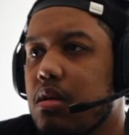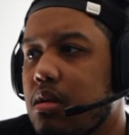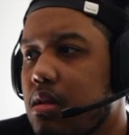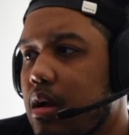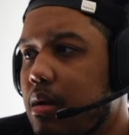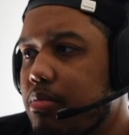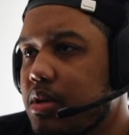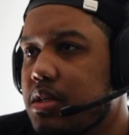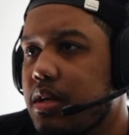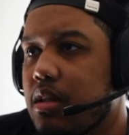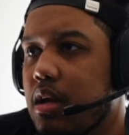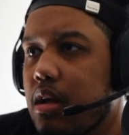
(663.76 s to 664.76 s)
I
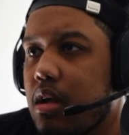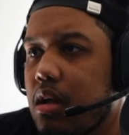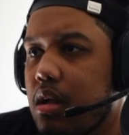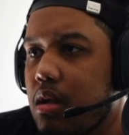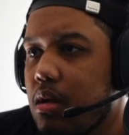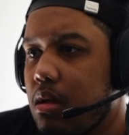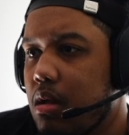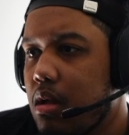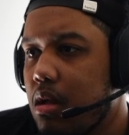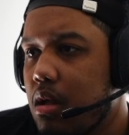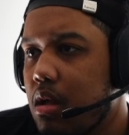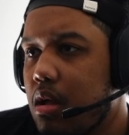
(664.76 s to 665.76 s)
appreciate that.
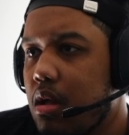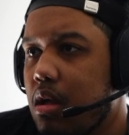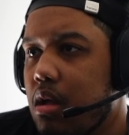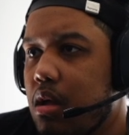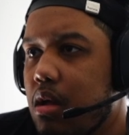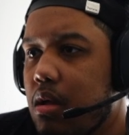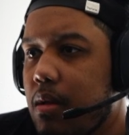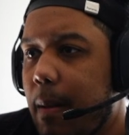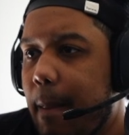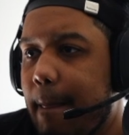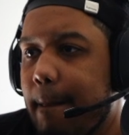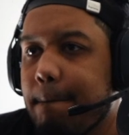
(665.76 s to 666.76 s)
Oh, Cyber got it?
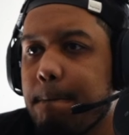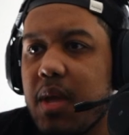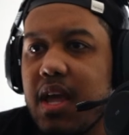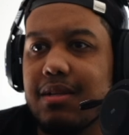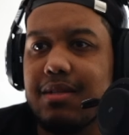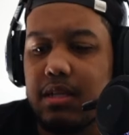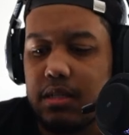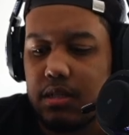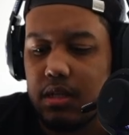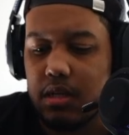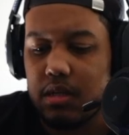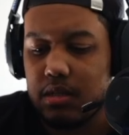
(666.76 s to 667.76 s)
Yeah, it's like oh,
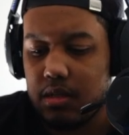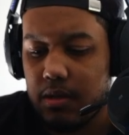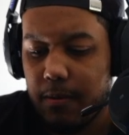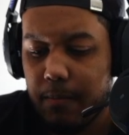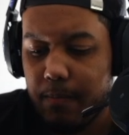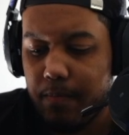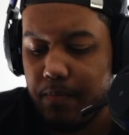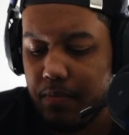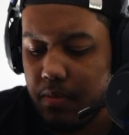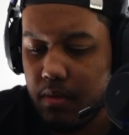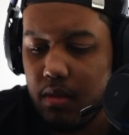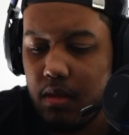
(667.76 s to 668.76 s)
six.
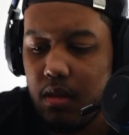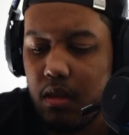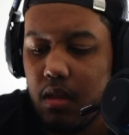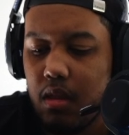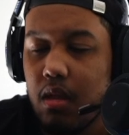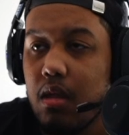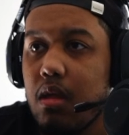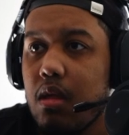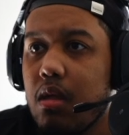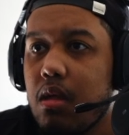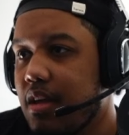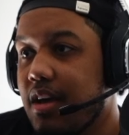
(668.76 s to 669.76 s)
Nice.
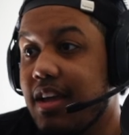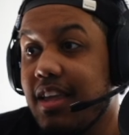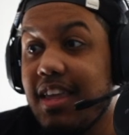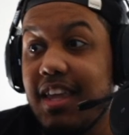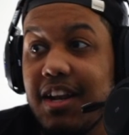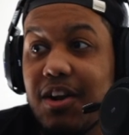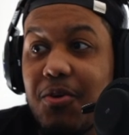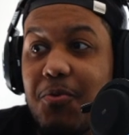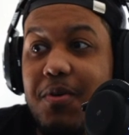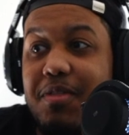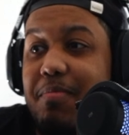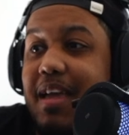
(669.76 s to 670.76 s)
Nice. A Eno
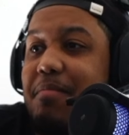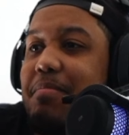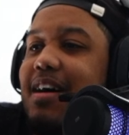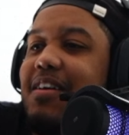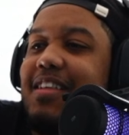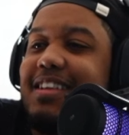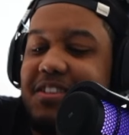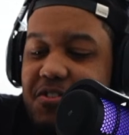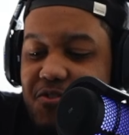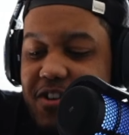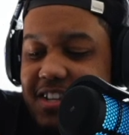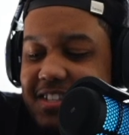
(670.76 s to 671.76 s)
with PayPal. That's
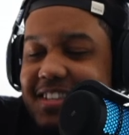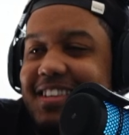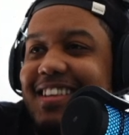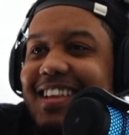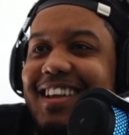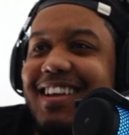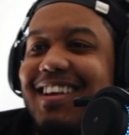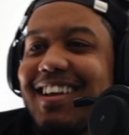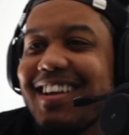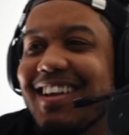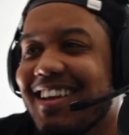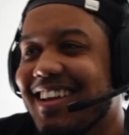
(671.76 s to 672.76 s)
crazy.
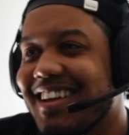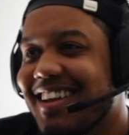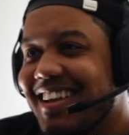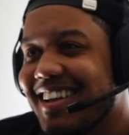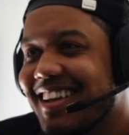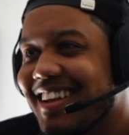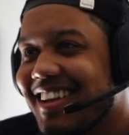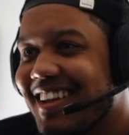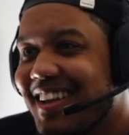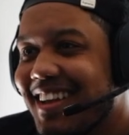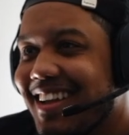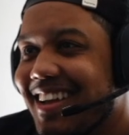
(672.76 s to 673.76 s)
That's the
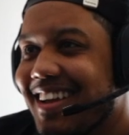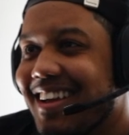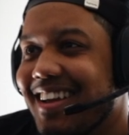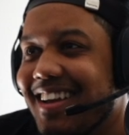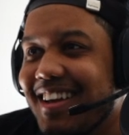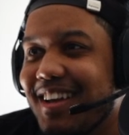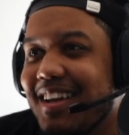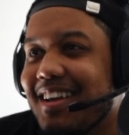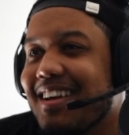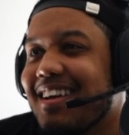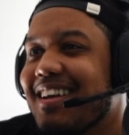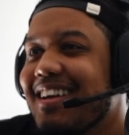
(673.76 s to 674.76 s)
cut, bro. So
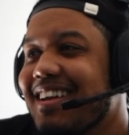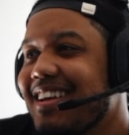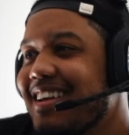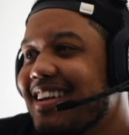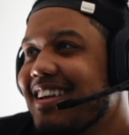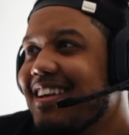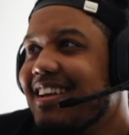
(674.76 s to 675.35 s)
you gotta do it.